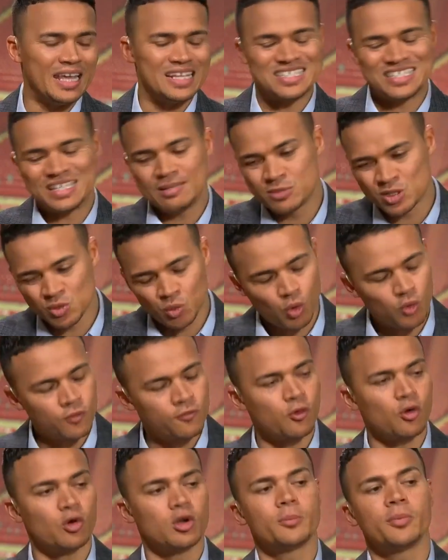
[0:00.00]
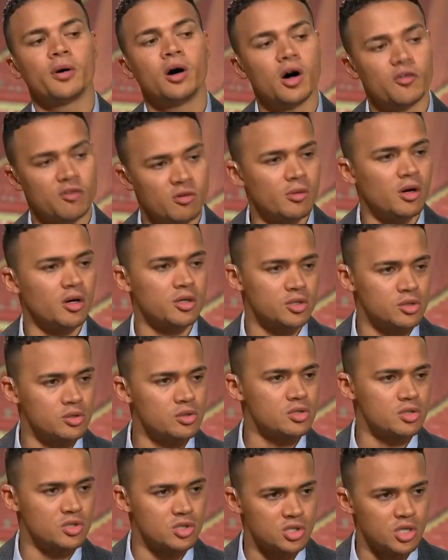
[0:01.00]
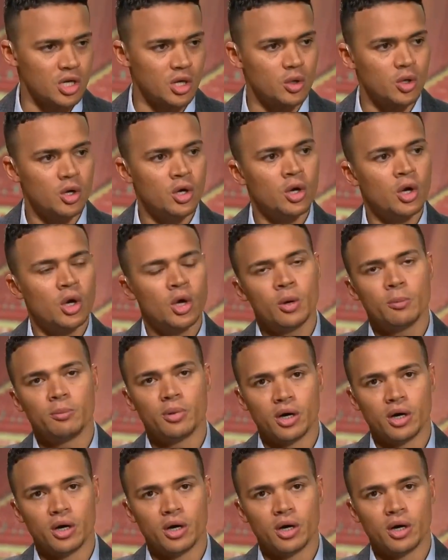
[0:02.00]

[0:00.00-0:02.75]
it seemed to all fall apart for Mark Hughes and Stoke. Yeah.